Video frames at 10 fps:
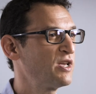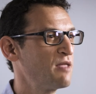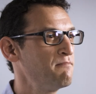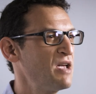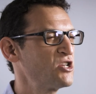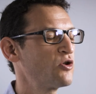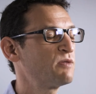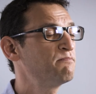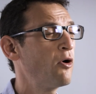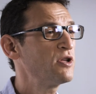can measure
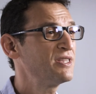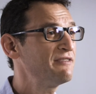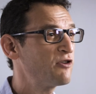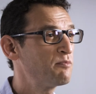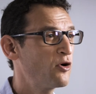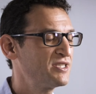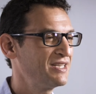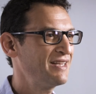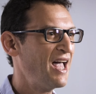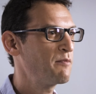point, different points
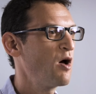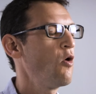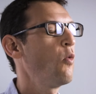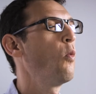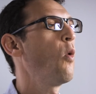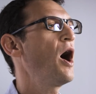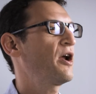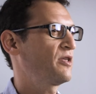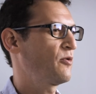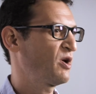in time, what
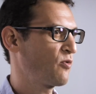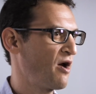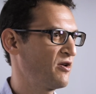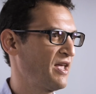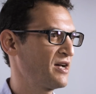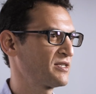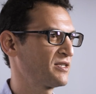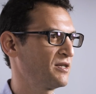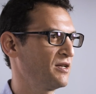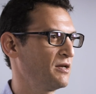are the required tasks.